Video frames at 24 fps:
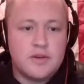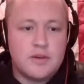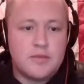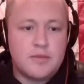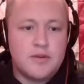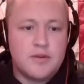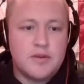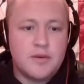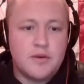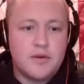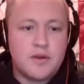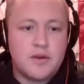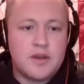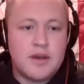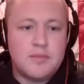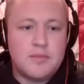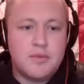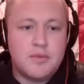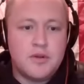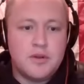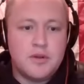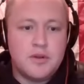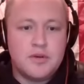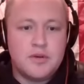I mean, there were a
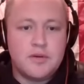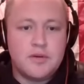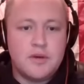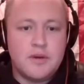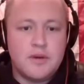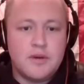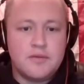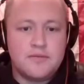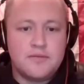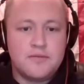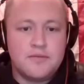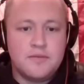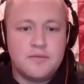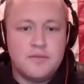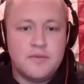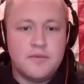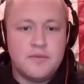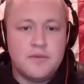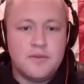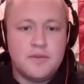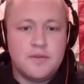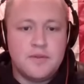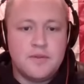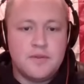couple of
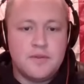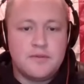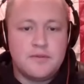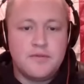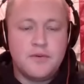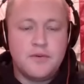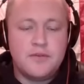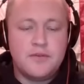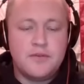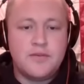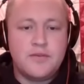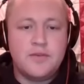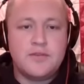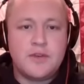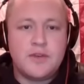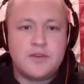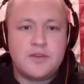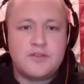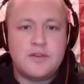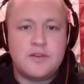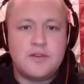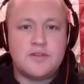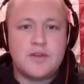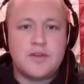the first two
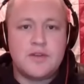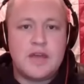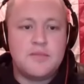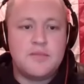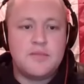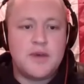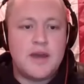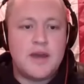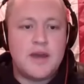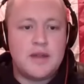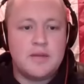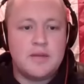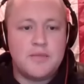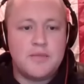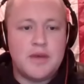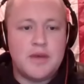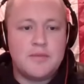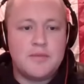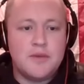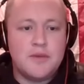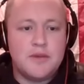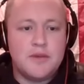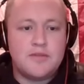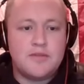touchdowns of the game by
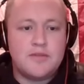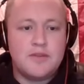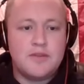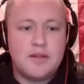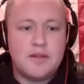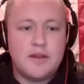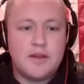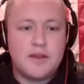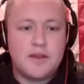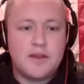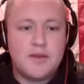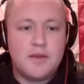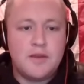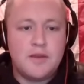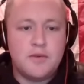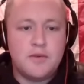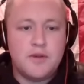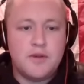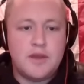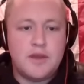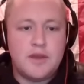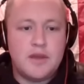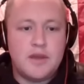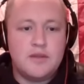Alabama. It's not like they
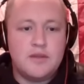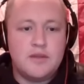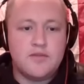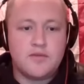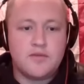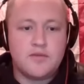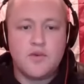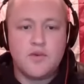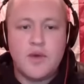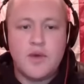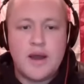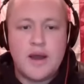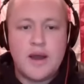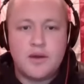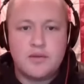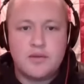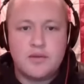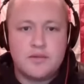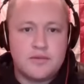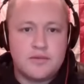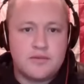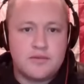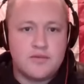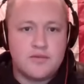really drew
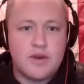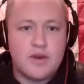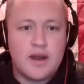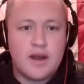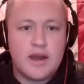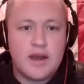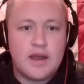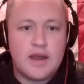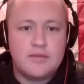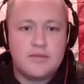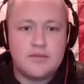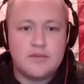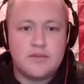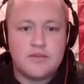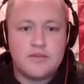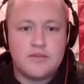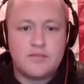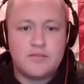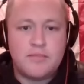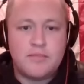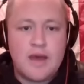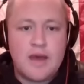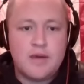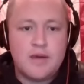out drives and
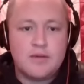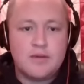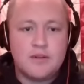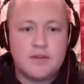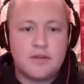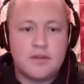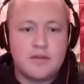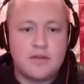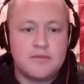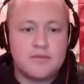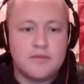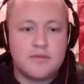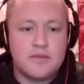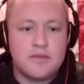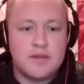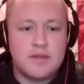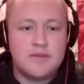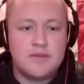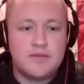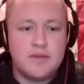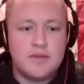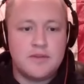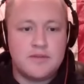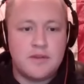just pounded the Clemson
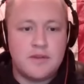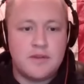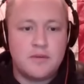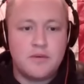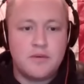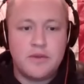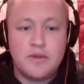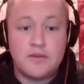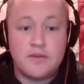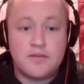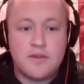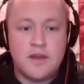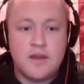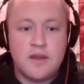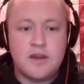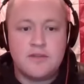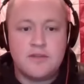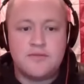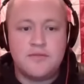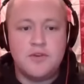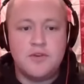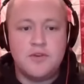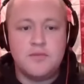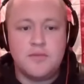defense. They really just hit a
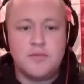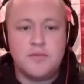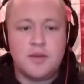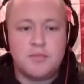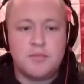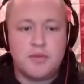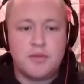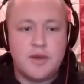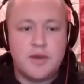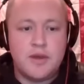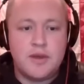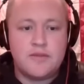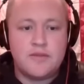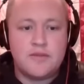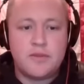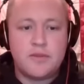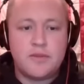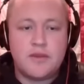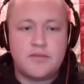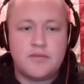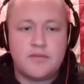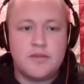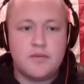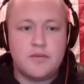few big plays,
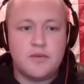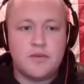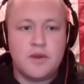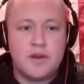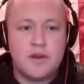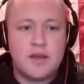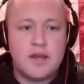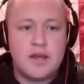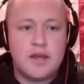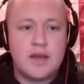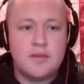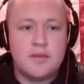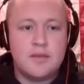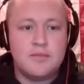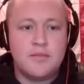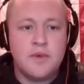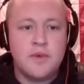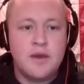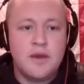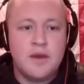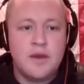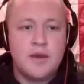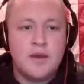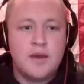especially in the running game
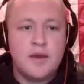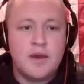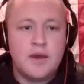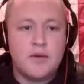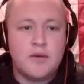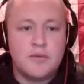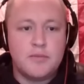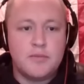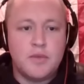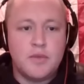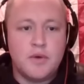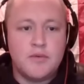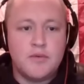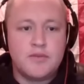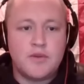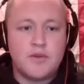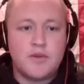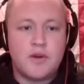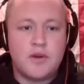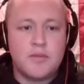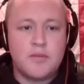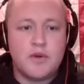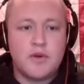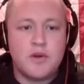with Bo
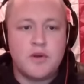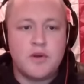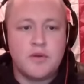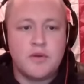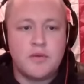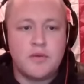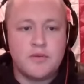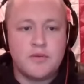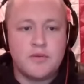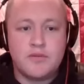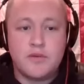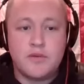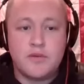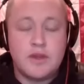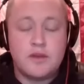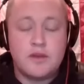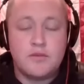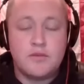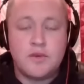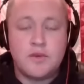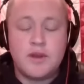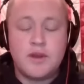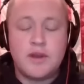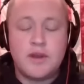Scarborough, who was looking
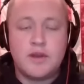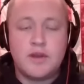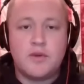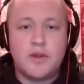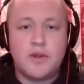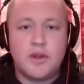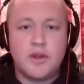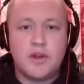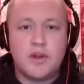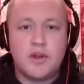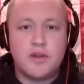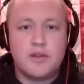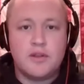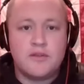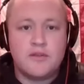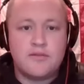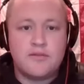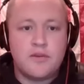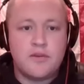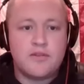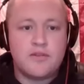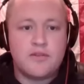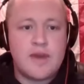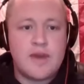really, really good in the
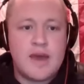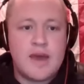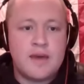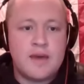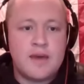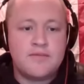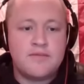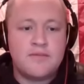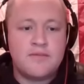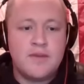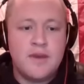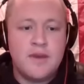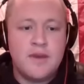first half